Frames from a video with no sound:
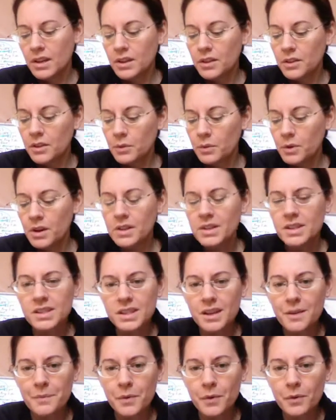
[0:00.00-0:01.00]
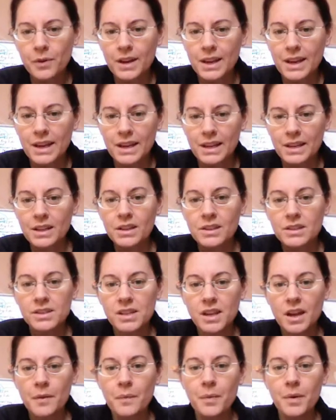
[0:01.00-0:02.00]
the word submarine,
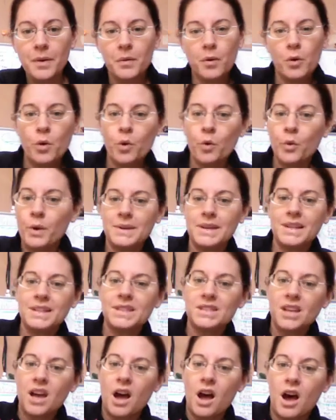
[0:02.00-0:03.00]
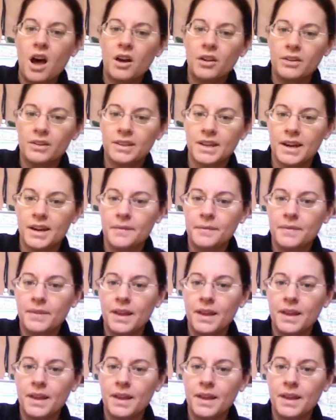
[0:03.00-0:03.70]
sub always means under,